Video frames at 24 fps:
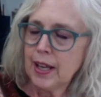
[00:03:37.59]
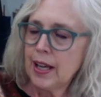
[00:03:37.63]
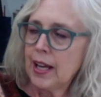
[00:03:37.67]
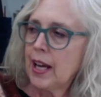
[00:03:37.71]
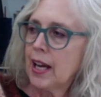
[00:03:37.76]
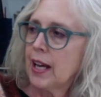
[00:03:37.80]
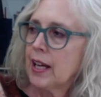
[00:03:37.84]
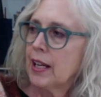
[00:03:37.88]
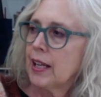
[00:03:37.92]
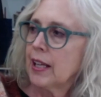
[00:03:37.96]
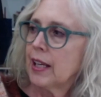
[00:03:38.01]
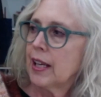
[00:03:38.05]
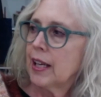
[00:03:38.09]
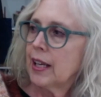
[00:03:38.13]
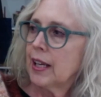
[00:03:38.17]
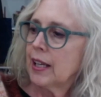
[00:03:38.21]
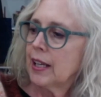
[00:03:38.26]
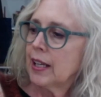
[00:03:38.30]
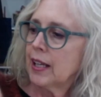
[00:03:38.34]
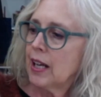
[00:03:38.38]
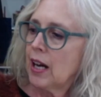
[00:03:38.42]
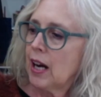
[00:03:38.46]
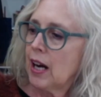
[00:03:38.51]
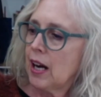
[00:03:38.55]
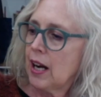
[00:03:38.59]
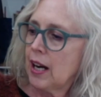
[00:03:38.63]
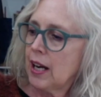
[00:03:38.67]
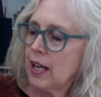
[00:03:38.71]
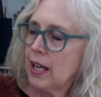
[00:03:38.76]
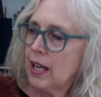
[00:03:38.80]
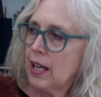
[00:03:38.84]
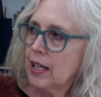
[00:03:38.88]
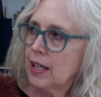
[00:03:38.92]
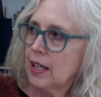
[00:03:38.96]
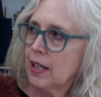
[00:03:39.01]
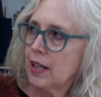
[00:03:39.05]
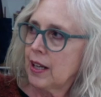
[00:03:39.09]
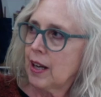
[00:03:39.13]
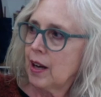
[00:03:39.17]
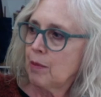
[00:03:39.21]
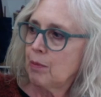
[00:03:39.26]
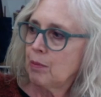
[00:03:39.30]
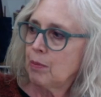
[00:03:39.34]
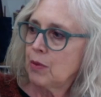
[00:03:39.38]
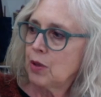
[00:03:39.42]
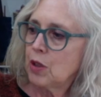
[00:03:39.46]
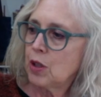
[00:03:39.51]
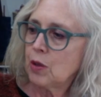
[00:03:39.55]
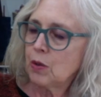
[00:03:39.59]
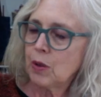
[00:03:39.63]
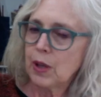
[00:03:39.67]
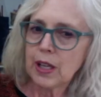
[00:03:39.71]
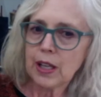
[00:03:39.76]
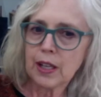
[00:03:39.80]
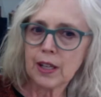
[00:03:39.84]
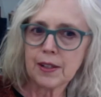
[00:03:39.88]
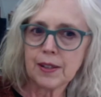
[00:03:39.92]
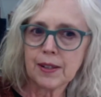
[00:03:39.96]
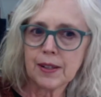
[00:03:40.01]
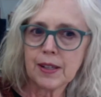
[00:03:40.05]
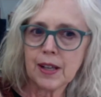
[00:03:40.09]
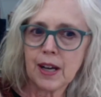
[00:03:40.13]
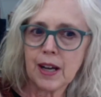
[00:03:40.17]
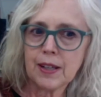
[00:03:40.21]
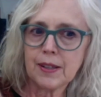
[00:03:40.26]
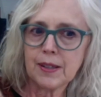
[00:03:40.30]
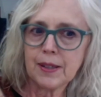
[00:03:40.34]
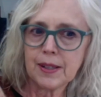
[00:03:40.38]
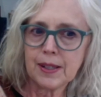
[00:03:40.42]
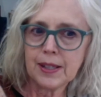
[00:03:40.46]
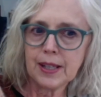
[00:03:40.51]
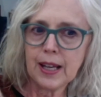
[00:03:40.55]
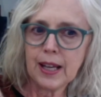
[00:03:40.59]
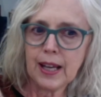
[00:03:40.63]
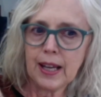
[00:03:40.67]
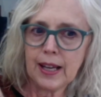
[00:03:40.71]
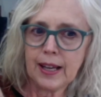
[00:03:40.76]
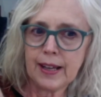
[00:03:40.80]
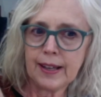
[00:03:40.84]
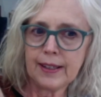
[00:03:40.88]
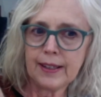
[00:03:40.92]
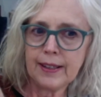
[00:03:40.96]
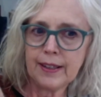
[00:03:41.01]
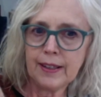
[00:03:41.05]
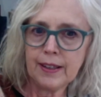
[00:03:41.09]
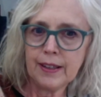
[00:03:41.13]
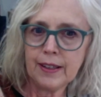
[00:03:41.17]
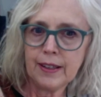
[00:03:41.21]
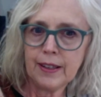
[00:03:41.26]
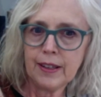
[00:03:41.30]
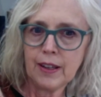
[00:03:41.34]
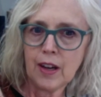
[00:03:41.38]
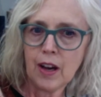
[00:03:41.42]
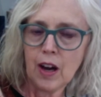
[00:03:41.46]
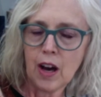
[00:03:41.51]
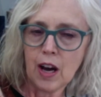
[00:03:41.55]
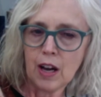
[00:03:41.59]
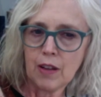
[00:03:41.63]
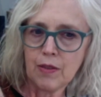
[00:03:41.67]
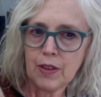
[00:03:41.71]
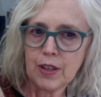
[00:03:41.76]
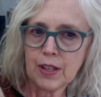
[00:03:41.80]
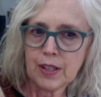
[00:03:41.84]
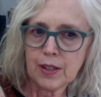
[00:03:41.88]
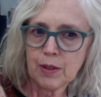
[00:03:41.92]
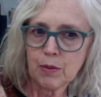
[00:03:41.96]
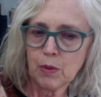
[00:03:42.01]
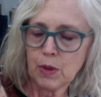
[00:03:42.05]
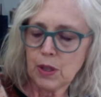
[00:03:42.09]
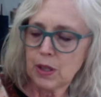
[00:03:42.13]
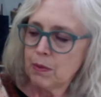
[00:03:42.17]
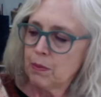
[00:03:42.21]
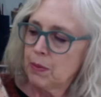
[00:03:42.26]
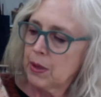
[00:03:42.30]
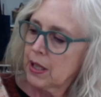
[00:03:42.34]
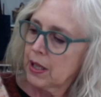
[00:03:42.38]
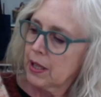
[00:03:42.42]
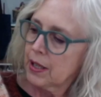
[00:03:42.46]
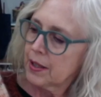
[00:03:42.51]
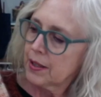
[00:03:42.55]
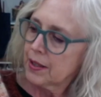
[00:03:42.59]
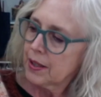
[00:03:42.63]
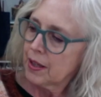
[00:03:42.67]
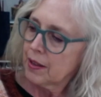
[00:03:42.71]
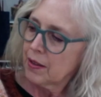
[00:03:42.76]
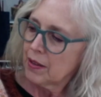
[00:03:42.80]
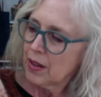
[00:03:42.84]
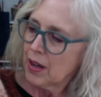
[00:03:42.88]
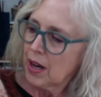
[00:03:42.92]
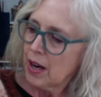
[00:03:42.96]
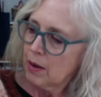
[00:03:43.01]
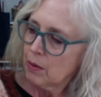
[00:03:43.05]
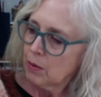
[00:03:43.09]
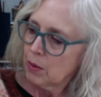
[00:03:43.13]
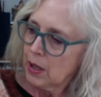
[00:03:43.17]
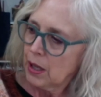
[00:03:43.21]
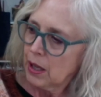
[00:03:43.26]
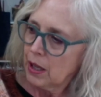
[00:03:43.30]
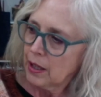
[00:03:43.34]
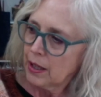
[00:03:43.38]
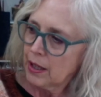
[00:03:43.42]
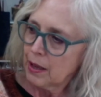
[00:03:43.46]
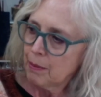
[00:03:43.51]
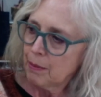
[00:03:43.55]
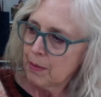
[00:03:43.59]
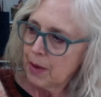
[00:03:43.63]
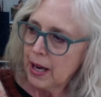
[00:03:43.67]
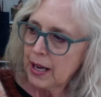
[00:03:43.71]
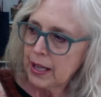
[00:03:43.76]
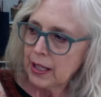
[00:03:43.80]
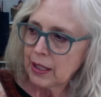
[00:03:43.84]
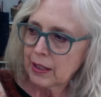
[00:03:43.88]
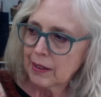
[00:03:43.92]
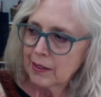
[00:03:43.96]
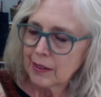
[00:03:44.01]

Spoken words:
And again, I ended up doing a size 10 on this one because I thought, well, it might